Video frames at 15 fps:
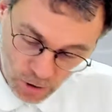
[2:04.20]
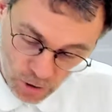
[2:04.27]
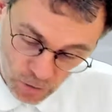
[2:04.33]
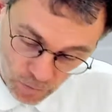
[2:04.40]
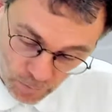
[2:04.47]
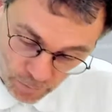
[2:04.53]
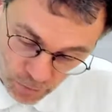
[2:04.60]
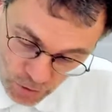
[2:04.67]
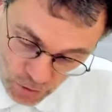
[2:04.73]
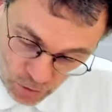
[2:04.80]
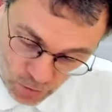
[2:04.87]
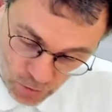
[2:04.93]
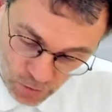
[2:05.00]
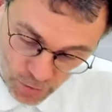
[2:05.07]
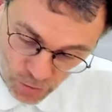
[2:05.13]
The first
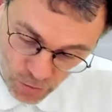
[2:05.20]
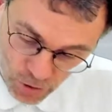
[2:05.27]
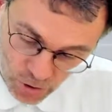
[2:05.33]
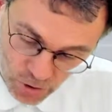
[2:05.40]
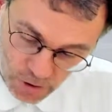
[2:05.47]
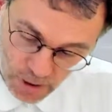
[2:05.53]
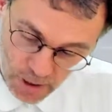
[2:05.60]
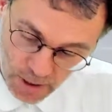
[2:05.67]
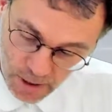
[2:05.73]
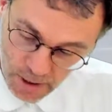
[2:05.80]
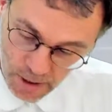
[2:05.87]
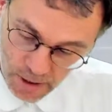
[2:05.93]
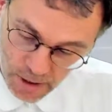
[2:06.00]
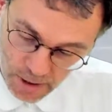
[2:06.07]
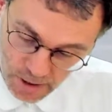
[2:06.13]
contribution
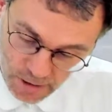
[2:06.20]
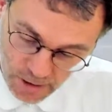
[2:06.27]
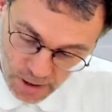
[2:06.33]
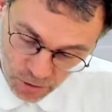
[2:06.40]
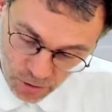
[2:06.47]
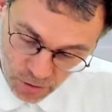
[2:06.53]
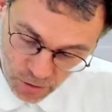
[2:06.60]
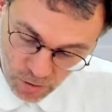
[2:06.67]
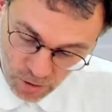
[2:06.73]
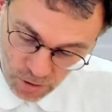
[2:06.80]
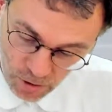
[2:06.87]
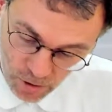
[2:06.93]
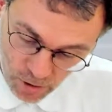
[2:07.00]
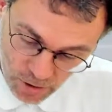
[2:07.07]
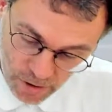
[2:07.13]
is the integral
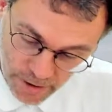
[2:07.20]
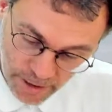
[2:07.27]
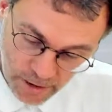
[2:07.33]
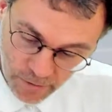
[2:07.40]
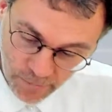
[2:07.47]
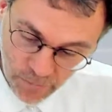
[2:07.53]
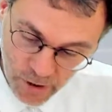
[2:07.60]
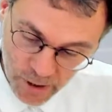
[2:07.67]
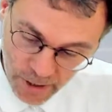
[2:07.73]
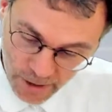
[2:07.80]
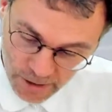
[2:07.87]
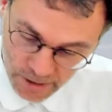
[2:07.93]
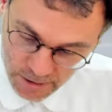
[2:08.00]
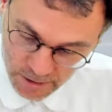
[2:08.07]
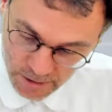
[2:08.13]
along the negative real
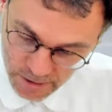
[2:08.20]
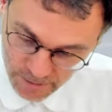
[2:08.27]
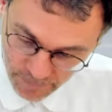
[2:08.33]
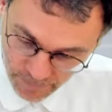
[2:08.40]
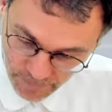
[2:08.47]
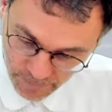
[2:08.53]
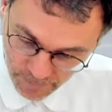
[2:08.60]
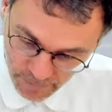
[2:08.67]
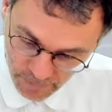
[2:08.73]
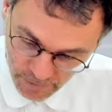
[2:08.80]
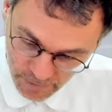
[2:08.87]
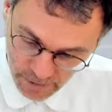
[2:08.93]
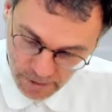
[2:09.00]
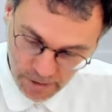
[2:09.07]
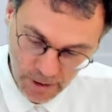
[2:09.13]
axis.
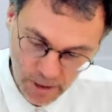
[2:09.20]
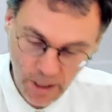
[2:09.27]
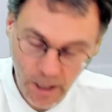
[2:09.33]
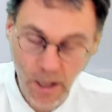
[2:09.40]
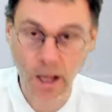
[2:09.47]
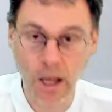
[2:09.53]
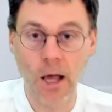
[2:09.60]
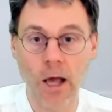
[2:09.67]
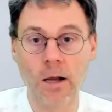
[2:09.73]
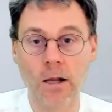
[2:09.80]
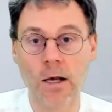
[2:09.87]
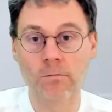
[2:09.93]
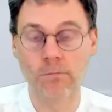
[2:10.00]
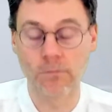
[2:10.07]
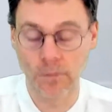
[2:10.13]
And
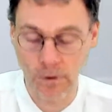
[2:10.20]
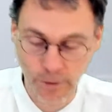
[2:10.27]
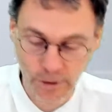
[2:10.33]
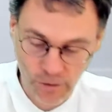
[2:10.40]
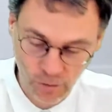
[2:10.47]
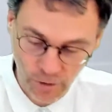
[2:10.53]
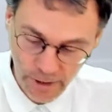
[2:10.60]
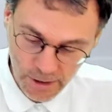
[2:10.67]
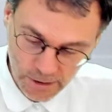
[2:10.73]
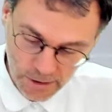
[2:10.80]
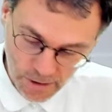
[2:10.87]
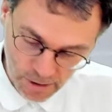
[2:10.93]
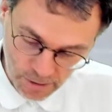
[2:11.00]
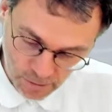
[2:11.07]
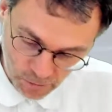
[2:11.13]
I'm a bit too
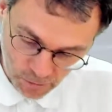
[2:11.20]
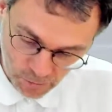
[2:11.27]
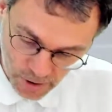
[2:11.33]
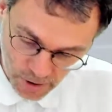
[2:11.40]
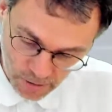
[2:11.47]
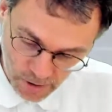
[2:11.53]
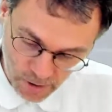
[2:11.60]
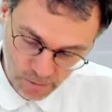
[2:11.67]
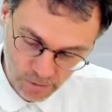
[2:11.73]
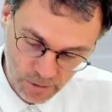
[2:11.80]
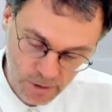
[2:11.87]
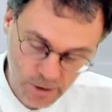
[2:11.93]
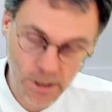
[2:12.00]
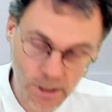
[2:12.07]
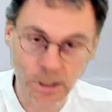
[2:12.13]
lazy to write down
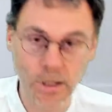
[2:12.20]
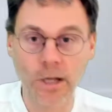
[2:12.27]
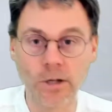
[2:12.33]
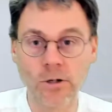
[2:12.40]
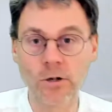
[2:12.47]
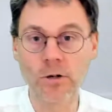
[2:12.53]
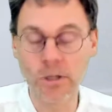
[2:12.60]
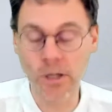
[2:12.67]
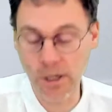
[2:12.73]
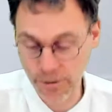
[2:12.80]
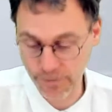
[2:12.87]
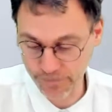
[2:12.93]
the integrand here.